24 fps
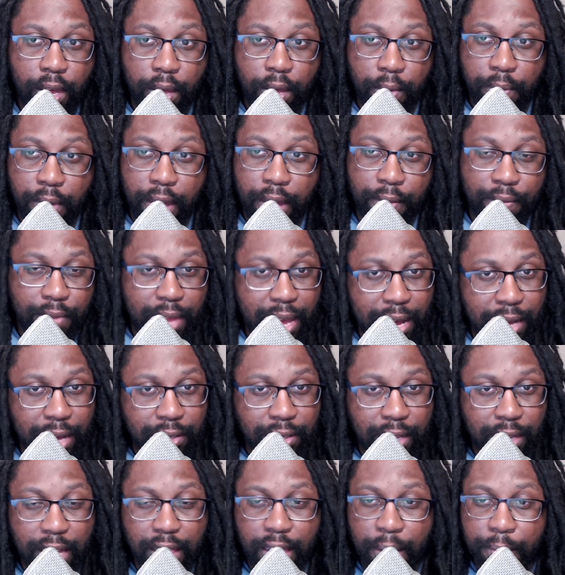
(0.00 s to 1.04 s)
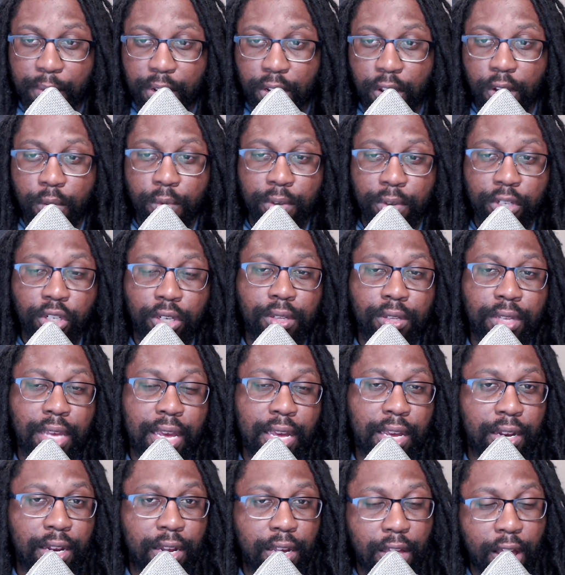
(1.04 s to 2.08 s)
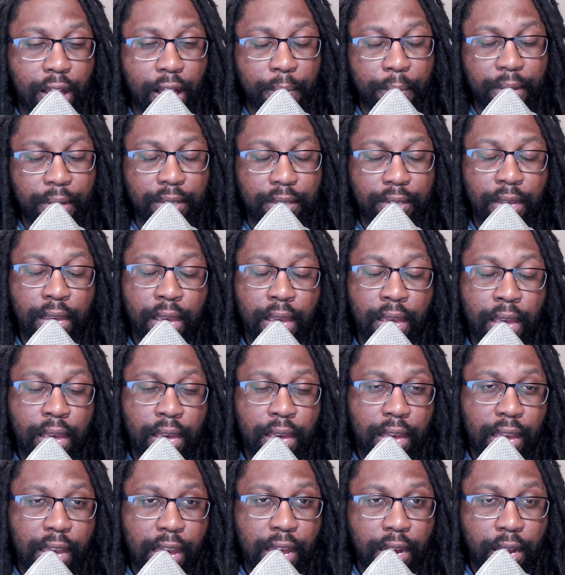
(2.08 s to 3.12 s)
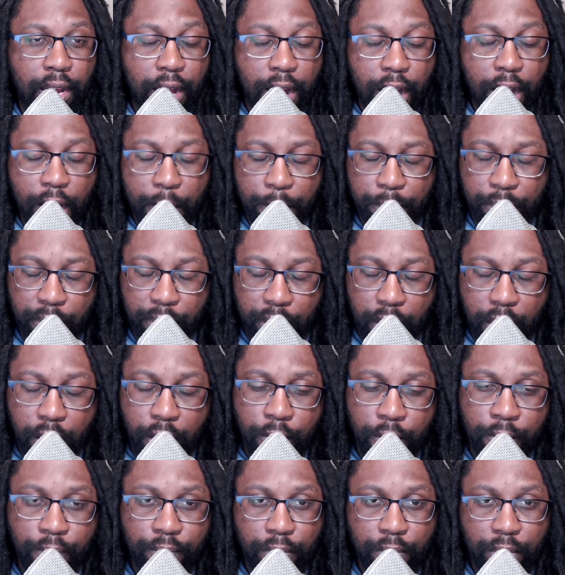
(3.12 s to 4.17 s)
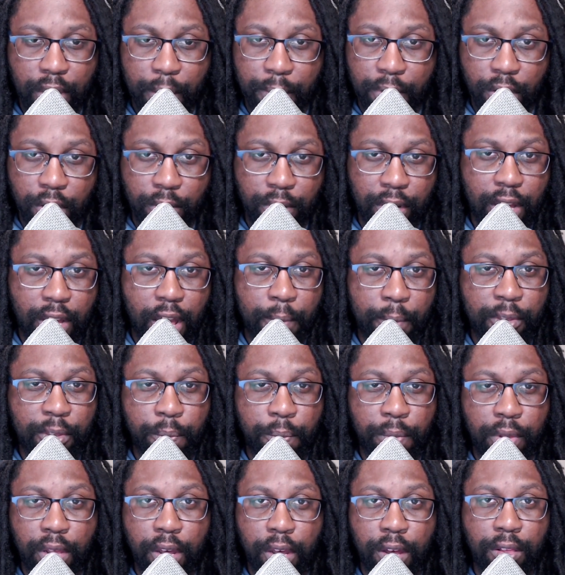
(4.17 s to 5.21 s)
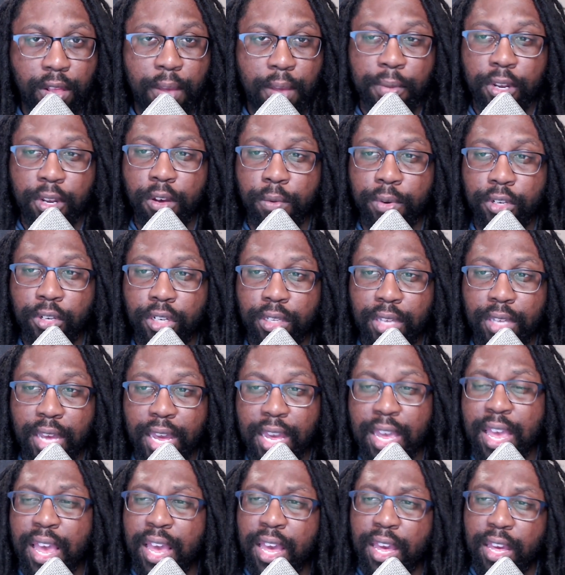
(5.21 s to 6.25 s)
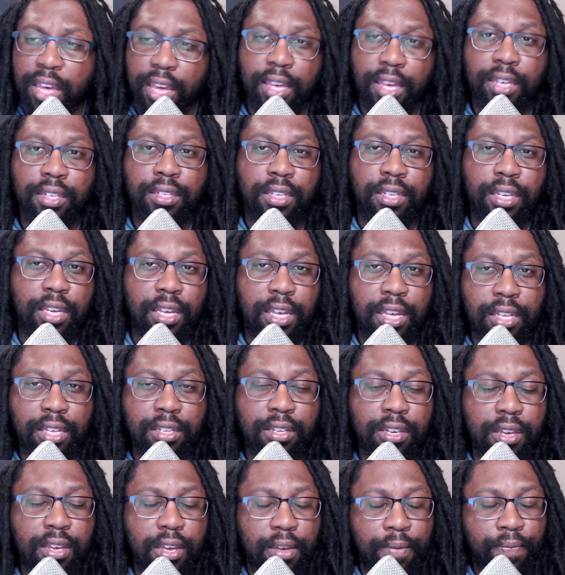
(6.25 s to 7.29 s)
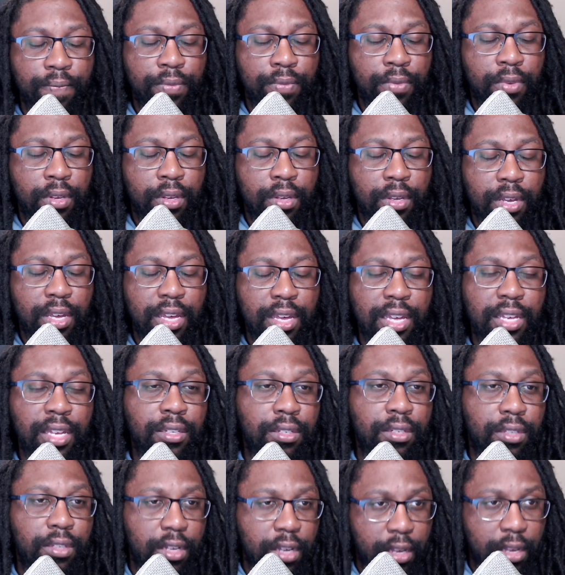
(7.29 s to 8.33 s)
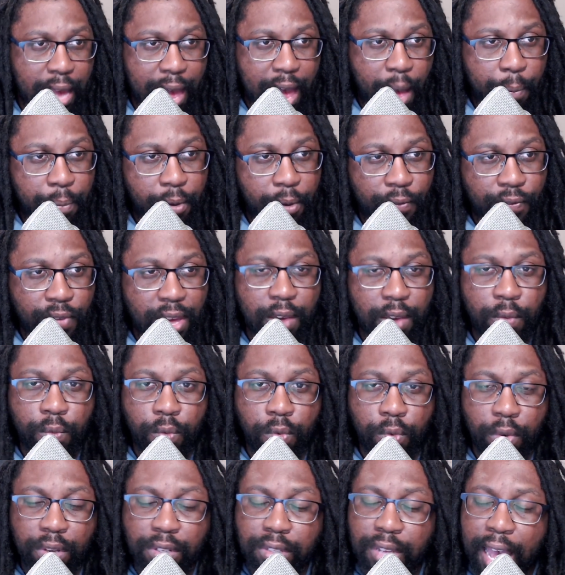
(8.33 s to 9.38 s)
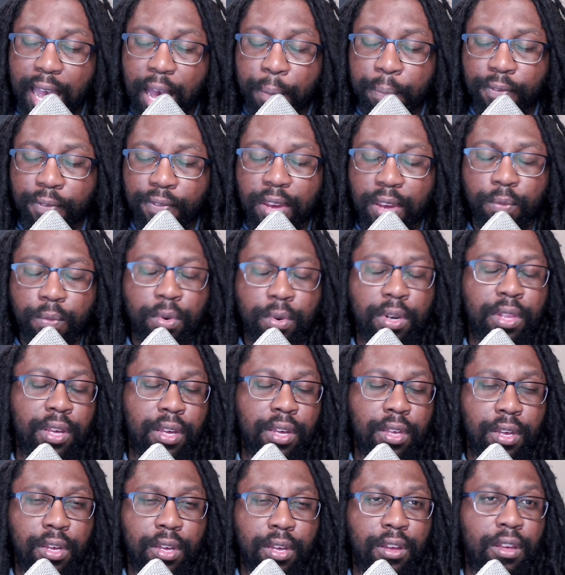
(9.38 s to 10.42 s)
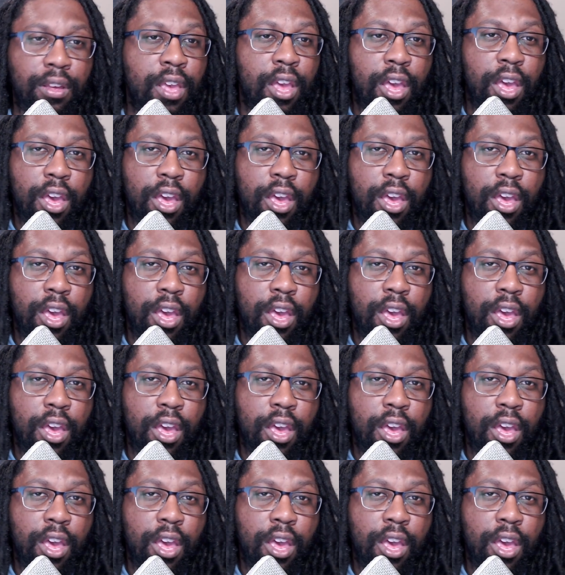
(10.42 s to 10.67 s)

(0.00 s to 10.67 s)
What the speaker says: But like I said, let me know what you think in the comments and below. Let me know in the comments below. Let me know what you think. Is the Apple event? Was the Apple event really good?